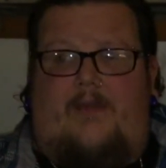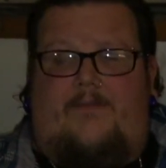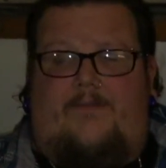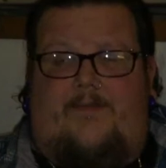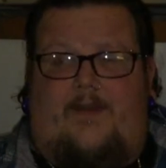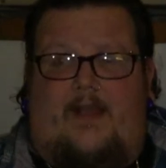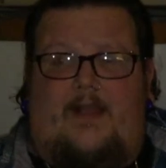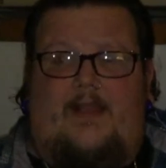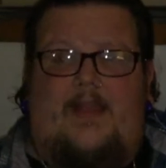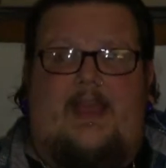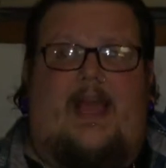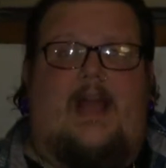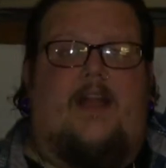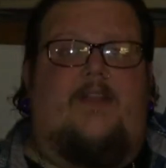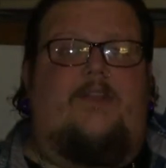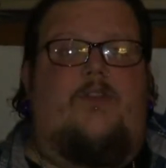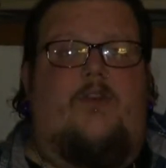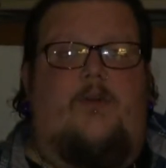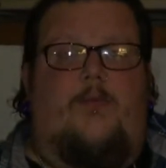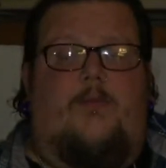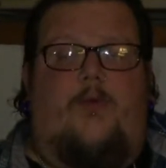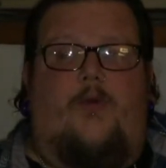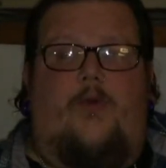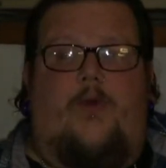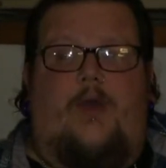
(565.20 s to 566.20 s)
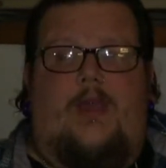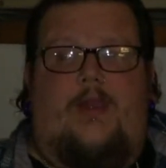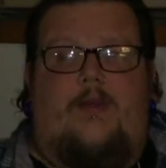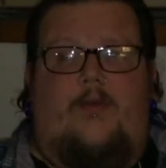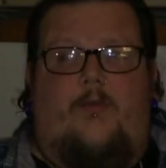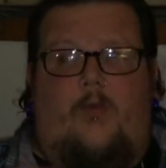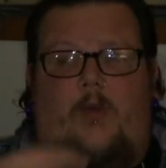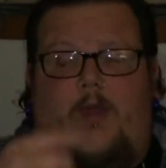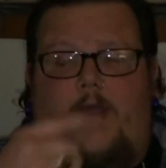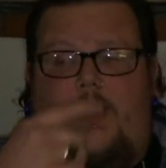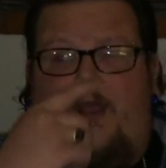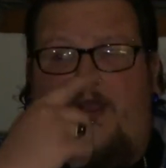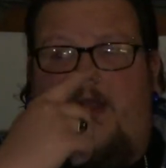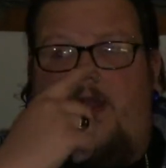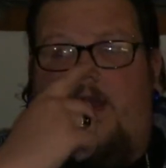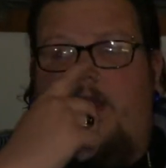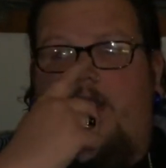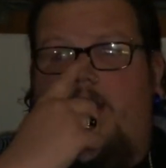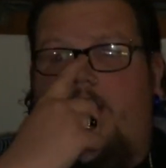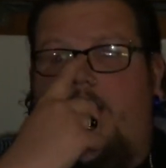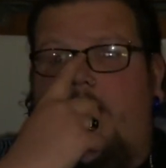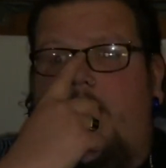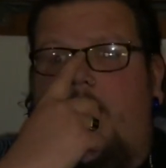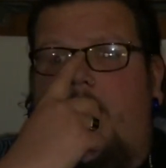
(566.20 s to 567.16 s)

finally got to a point where